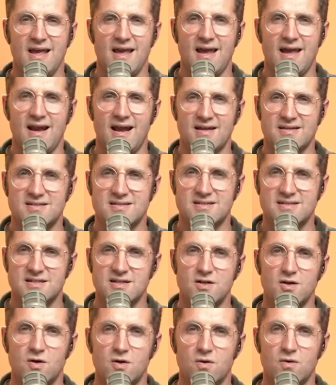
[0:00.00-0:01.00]
and I
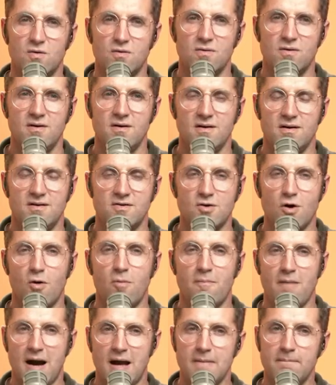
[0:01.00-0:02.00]
still
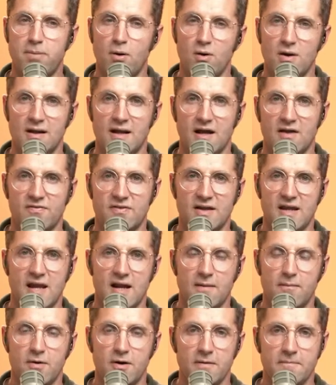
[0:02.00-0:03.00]
don't mind pulling out the
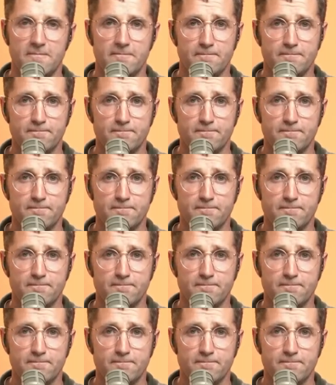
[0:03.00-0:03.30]
camera.